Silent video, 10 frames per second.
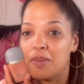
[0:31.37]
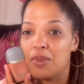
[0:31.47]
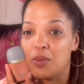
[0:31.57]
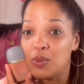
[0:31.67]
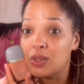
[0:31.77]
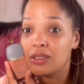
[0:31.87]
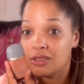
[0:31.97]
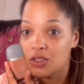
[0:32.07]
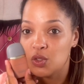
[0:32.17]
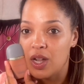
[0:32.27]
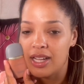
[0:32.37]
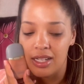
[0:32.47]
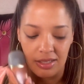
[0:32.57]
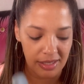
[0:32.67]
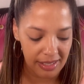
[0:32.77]
But we'll try it
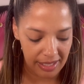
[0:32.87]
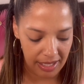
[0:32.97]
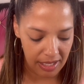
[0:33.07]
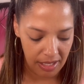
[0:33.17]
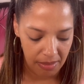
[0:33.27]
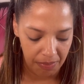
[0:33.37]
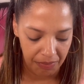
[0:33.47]
out and see.